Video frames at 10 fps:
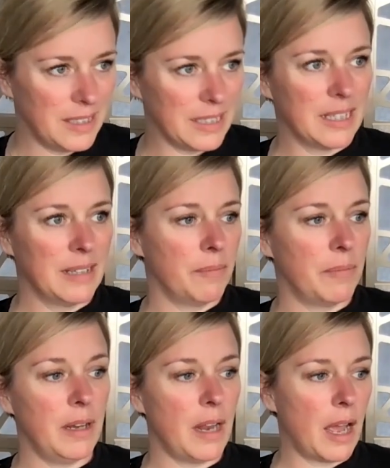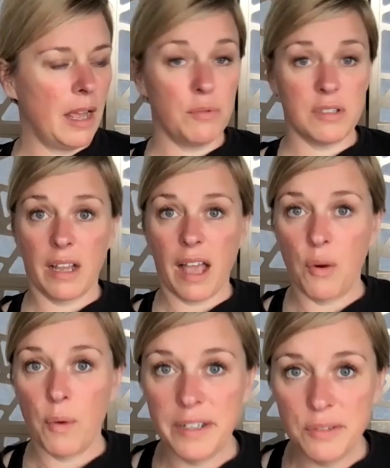Like, but it was like I
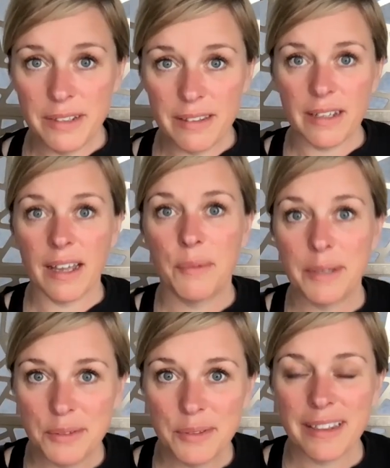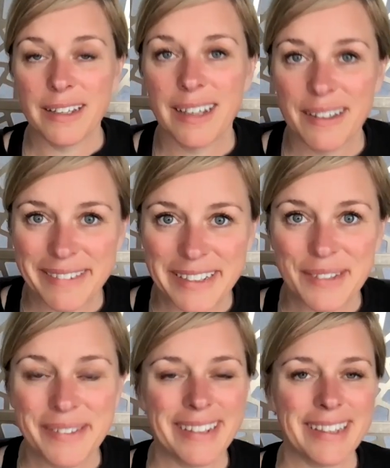don't want to do anything. I don't want to do anything. I don't want to
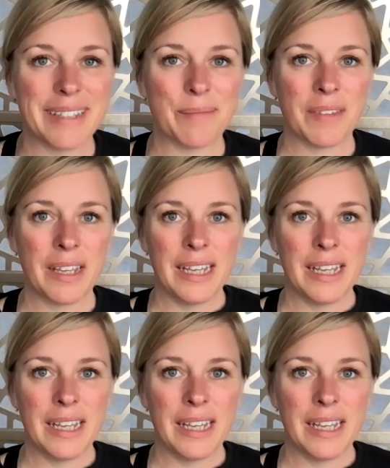do anything.